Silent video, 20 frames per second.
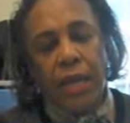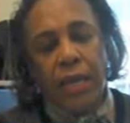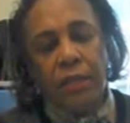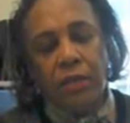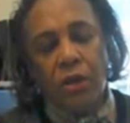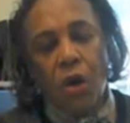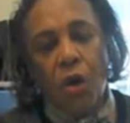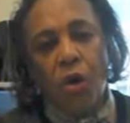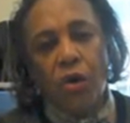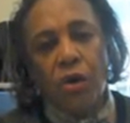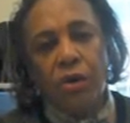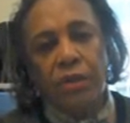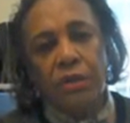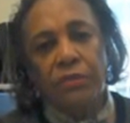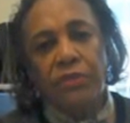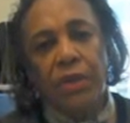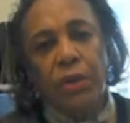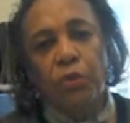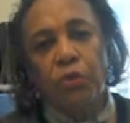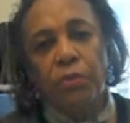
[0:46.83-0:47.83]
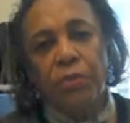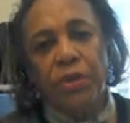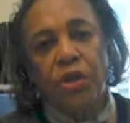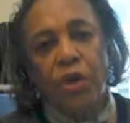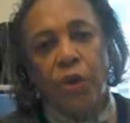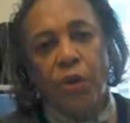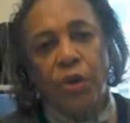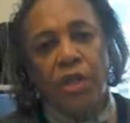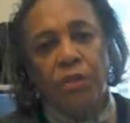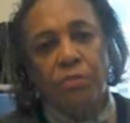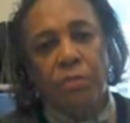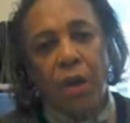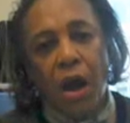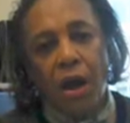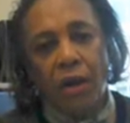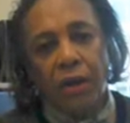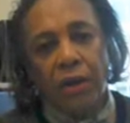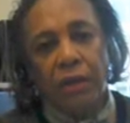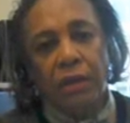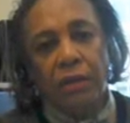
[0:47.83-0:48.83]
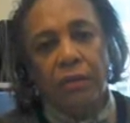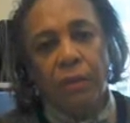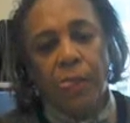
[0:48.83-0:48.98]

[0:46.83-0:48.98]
Kolkata they will be learning Bangla.